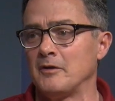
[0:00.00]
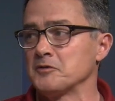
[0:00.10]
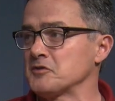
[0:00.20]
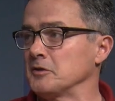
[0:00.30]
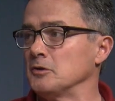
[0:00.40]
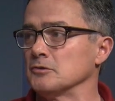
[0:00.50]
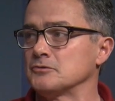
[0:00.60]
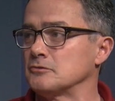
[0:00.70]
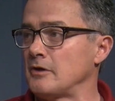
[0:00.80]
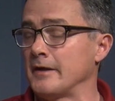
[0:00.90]
They're
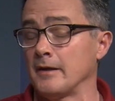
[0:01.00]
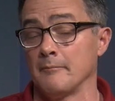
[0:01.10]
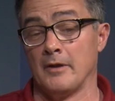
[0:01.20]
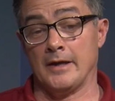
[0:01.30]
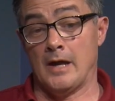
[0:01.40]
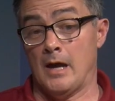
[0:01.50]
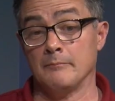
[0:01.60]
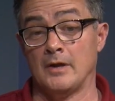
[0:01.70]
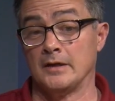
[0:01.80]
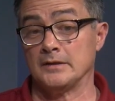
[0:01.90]
still trying. I'm like, I
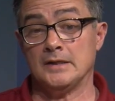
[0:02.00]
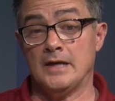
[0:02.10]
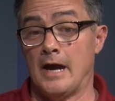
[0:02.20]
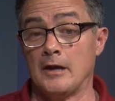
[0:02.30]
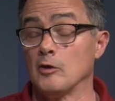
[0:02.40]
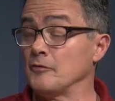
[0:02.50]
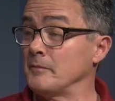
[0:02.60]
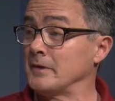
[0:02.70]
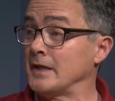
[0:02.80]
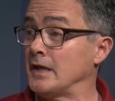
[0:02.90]
don't know if
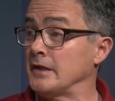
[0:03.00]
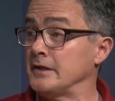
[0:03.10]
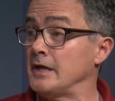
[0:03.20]
I'm going to get on the